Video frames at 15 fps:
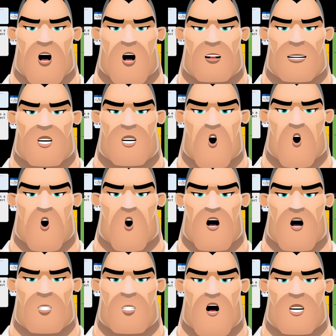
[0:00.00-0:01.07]
recall is
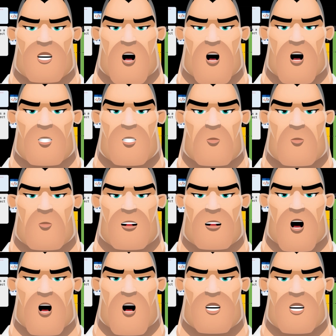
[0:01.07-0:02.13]
about catching
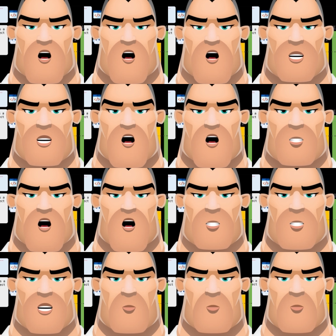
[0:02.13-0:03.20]
all the positive
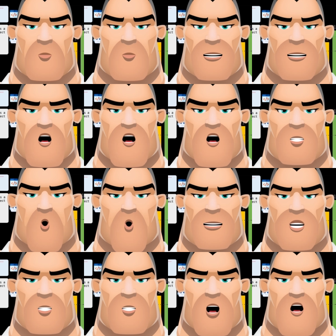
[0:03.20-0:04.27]
events, even if it means
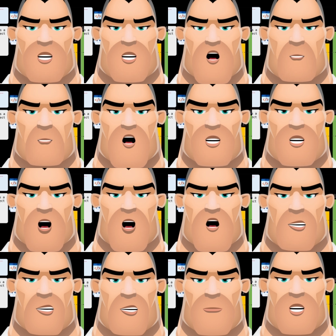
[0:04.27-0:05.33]
lots of false
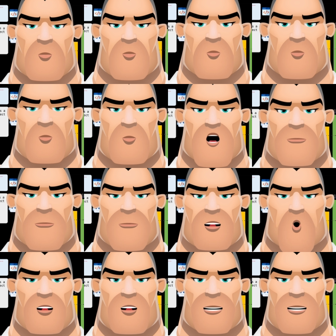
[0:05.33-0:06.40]
alarms. But
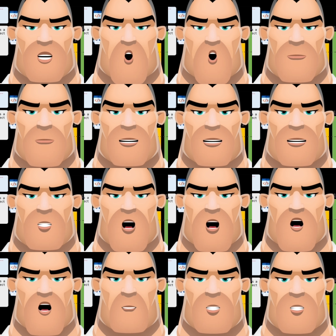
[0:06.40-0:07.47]
lower recall might be
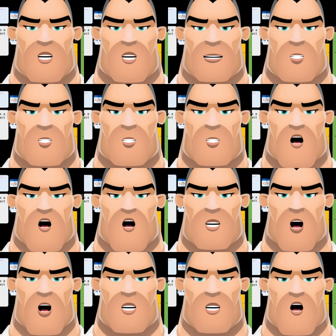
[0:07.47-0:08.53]
better for precision in other
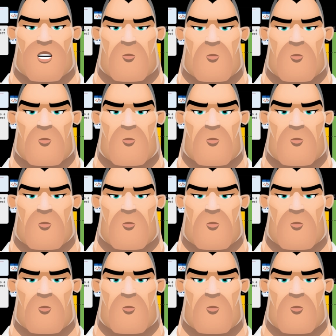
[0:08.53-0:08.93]
cases.